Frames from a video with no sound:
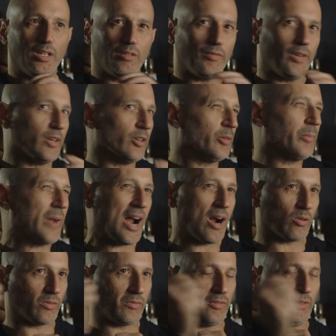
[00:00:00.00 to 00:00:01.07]
Very
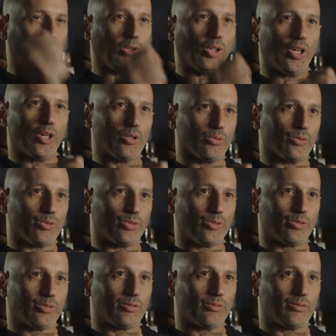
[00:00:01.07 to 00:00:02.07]
powerful blows,